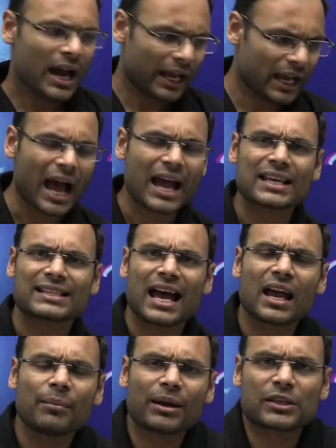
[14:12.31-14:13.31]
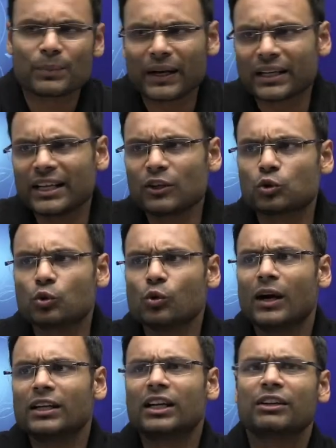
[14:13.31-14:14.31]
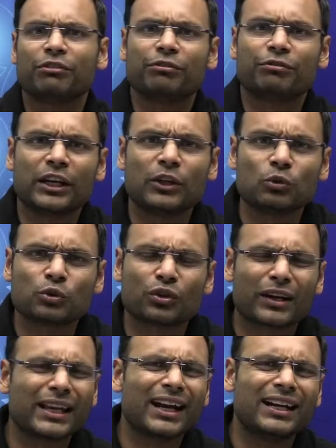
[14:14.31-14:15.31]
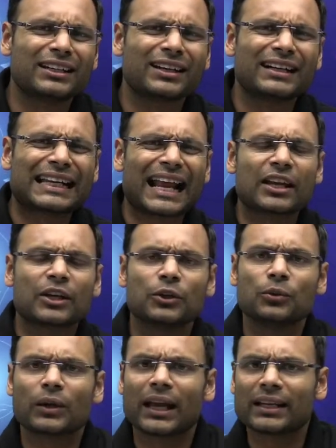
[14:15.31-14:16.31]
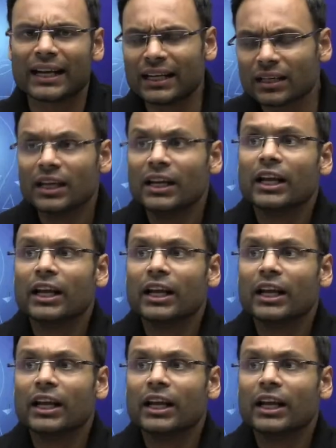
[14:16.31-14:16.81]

as I am expecting 250 to 300 rank you can get.